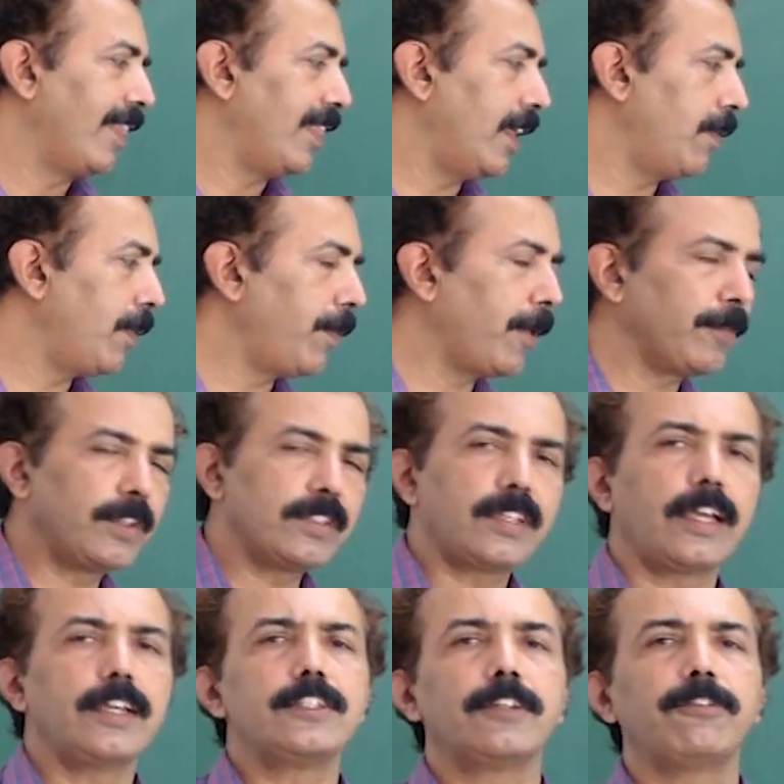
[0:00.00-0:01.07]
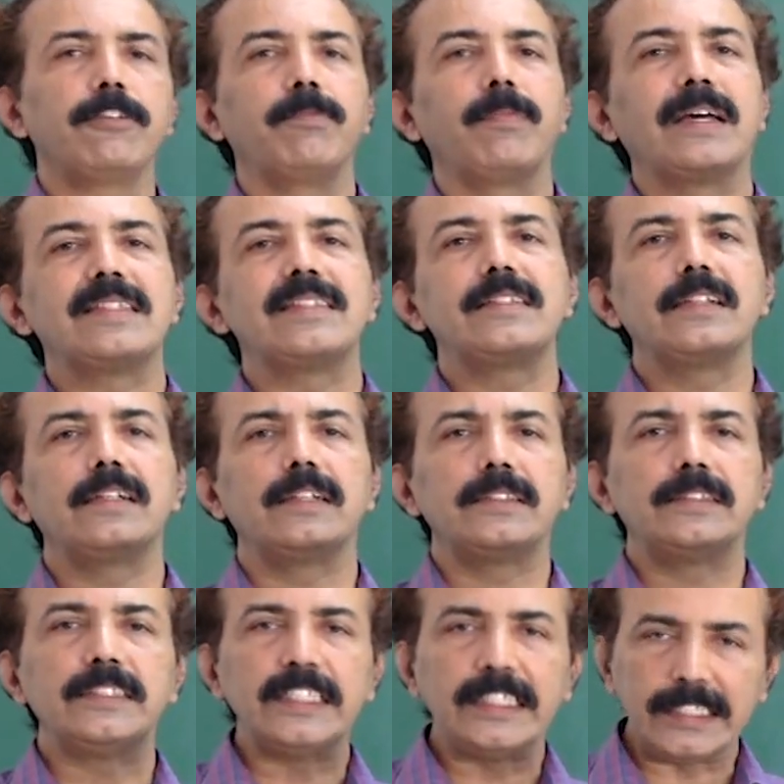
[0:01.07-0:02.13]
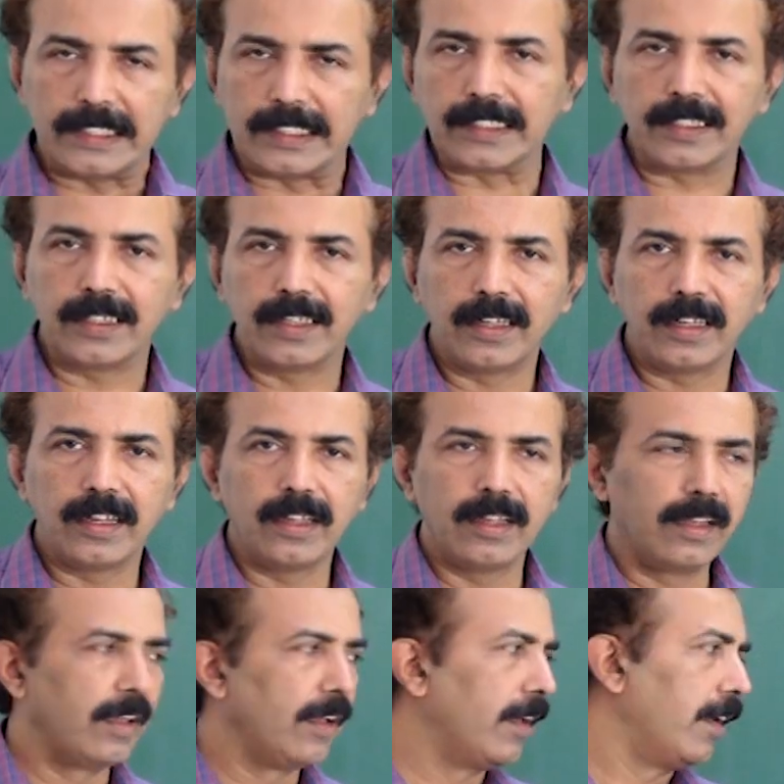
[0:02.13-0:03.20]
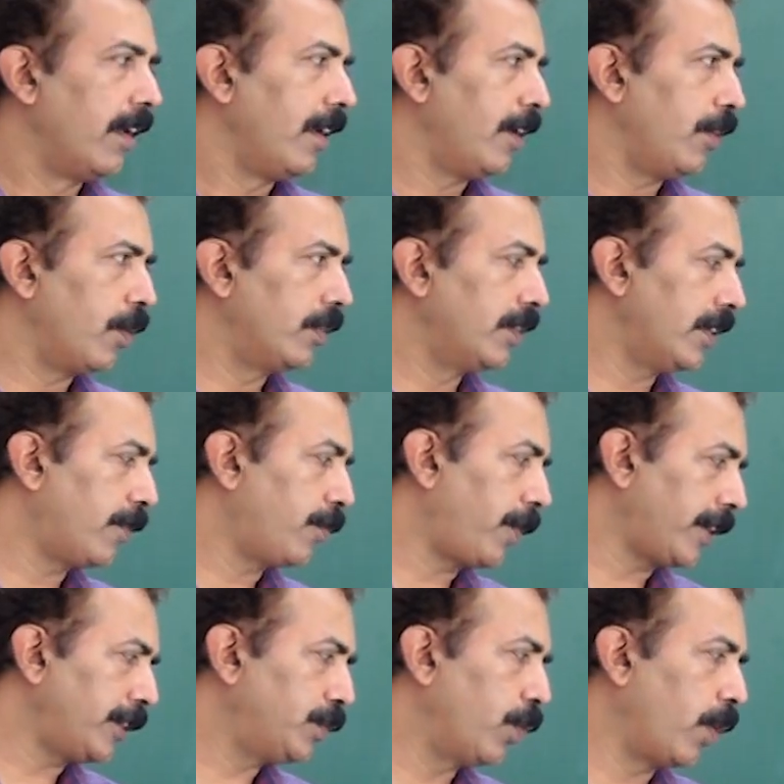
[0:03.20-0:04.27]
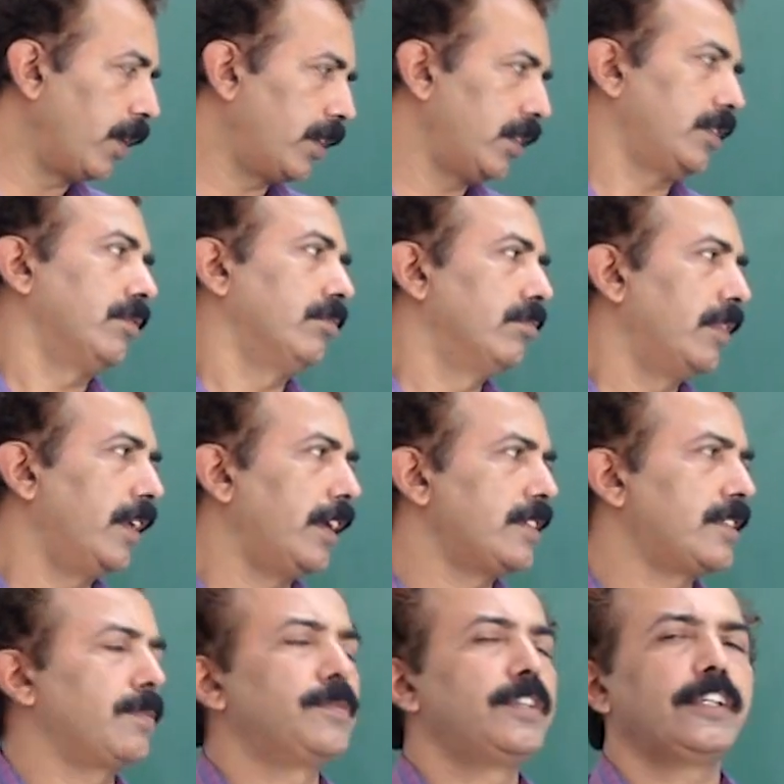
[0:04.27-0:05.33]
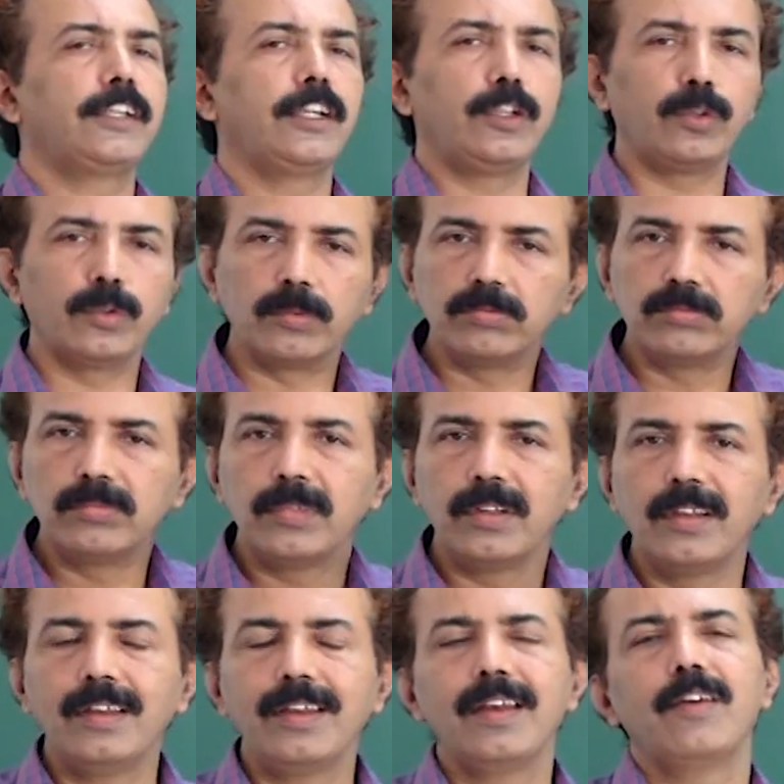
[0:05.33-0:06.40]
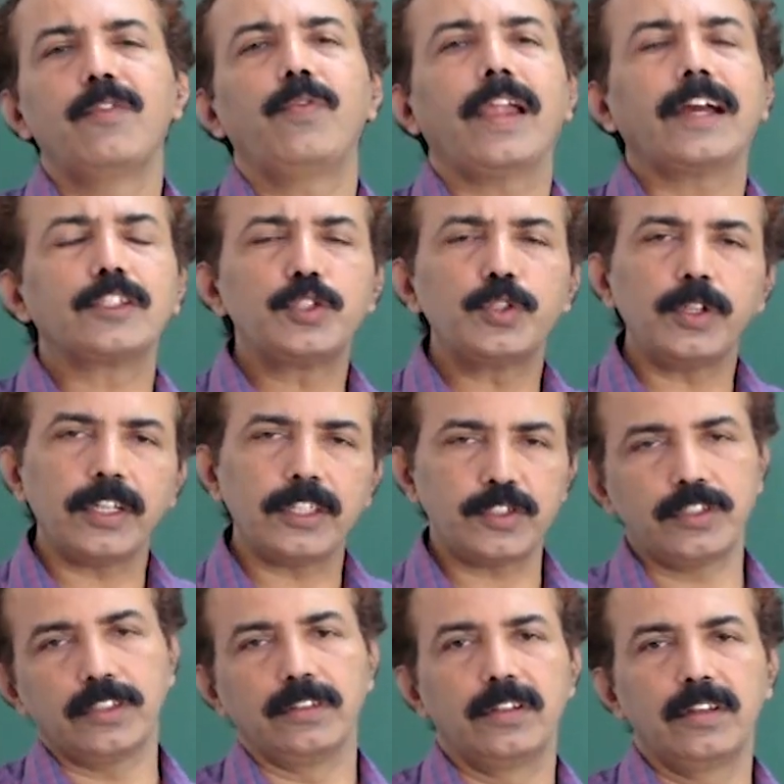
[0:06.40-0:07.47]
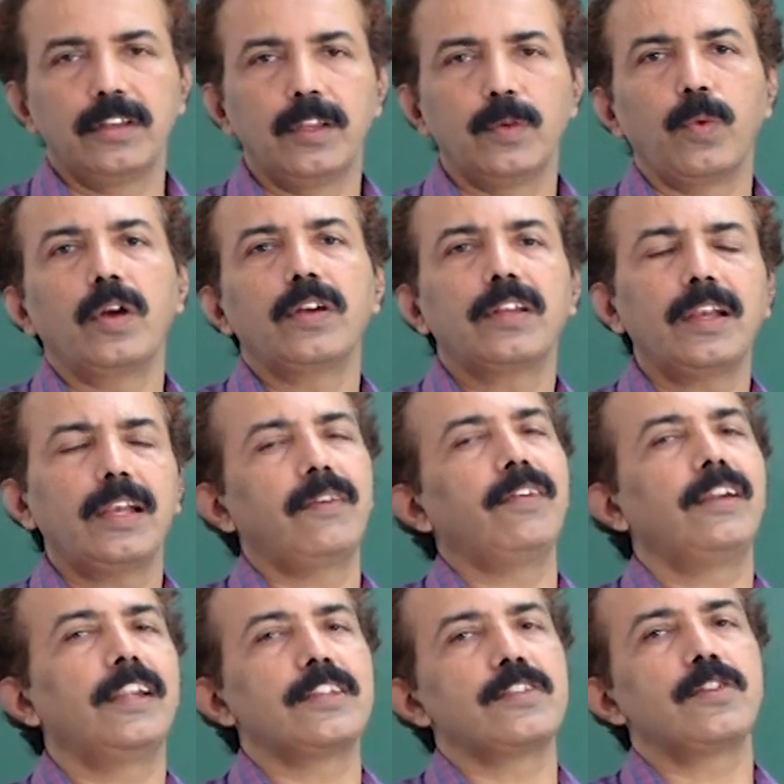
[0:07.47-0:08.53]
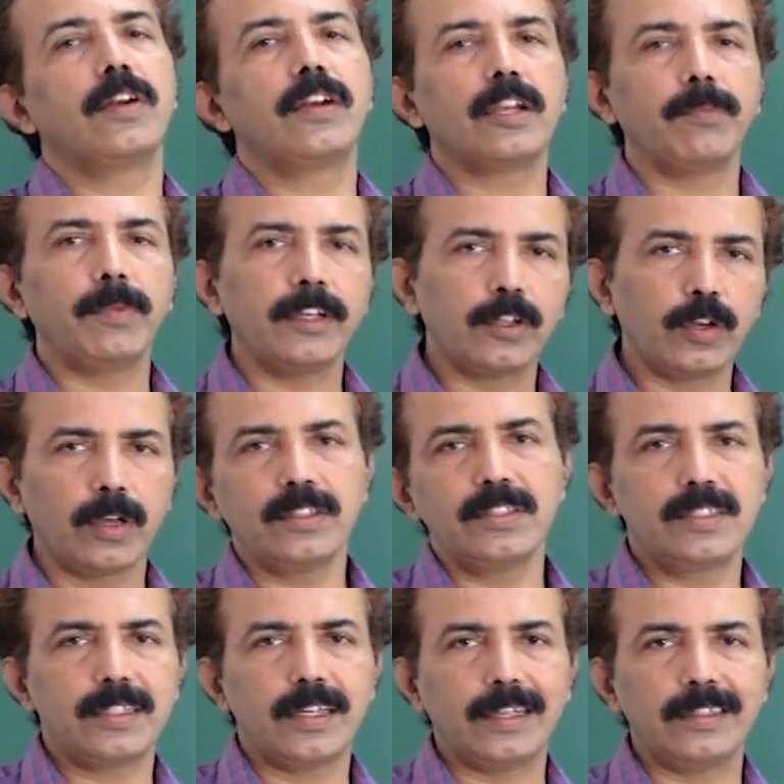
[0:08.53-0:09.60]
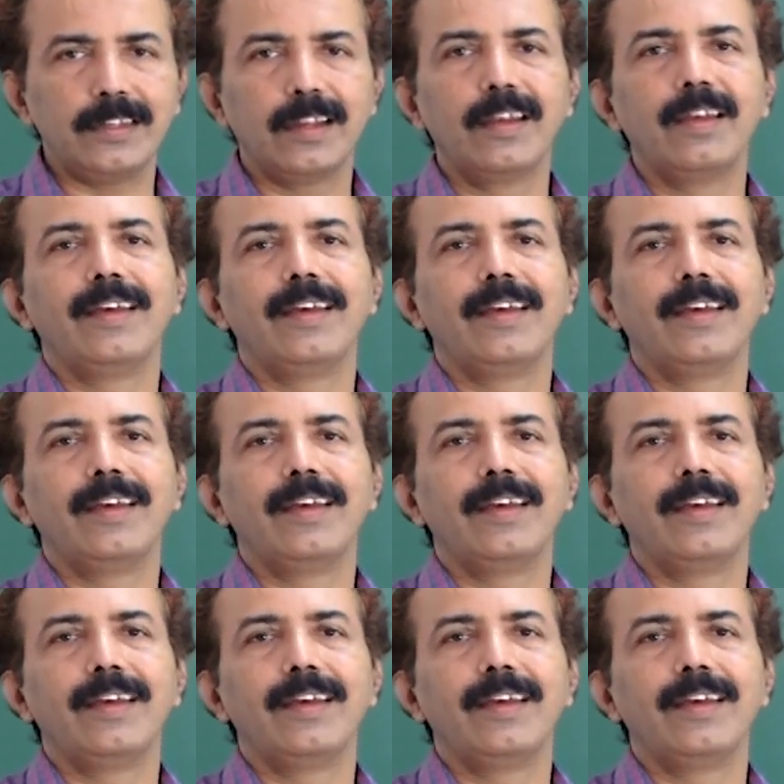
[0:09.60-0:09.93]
They may be of the size of a mustard seed. You know that fresh water, it is subjected to fluctuation. The water level does not remain constant.